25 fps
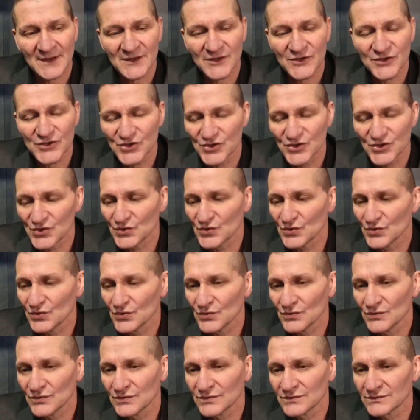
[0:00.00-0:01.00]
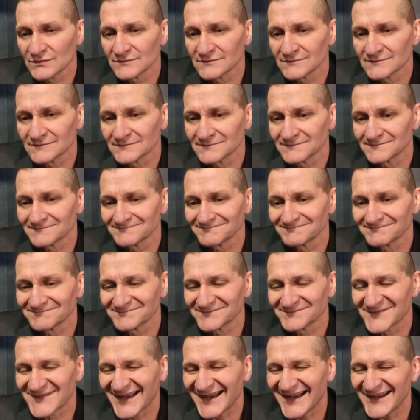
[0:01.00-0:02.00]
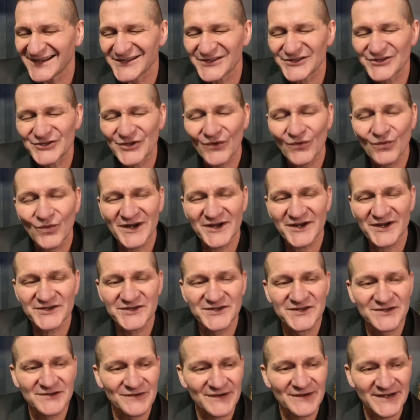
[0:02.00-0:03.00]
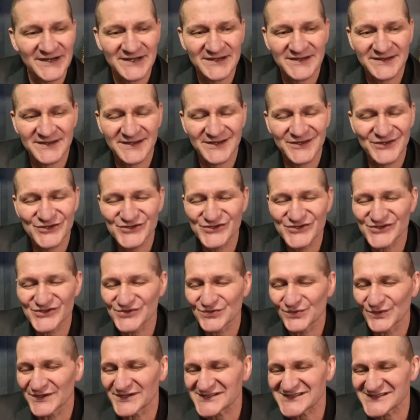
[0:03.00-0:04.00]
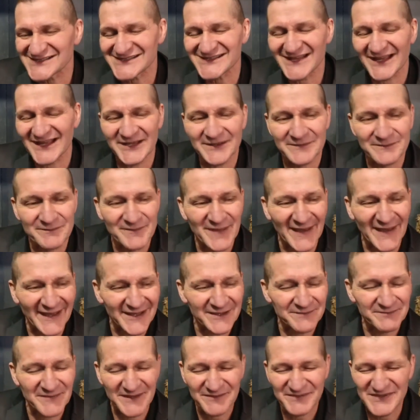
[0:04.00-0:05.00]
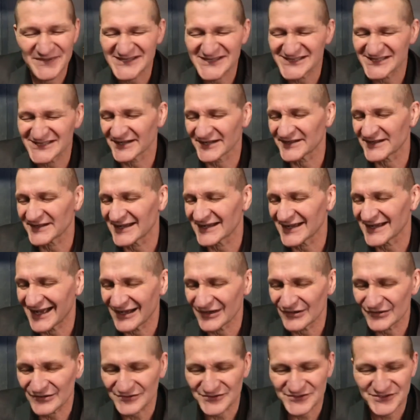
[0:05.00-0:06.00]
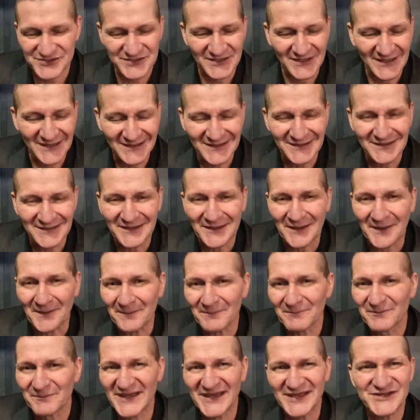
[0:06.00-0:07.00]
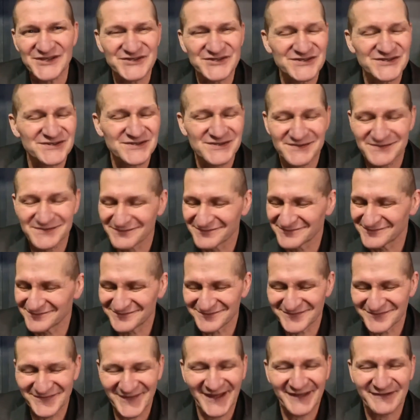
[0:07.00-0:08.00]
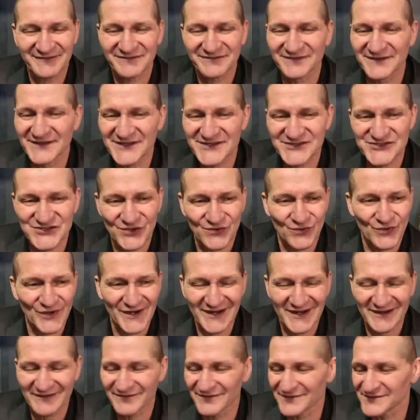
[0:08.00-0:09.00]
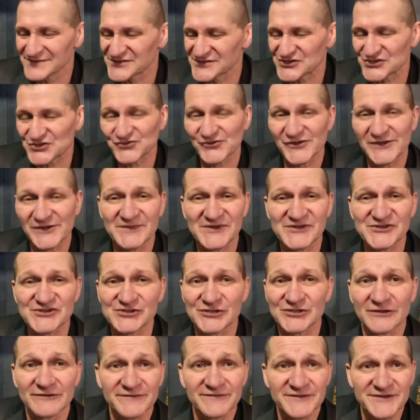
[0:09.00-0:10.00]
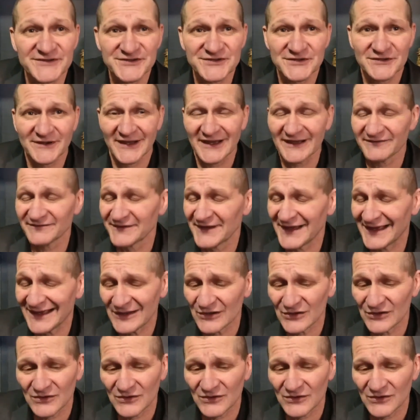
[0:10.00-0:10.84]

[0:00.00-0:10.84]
You kind of don't want to do anything. You just want to stay in bed, maybe sit on the couch, binge Netflix or whatever streaming service you have now.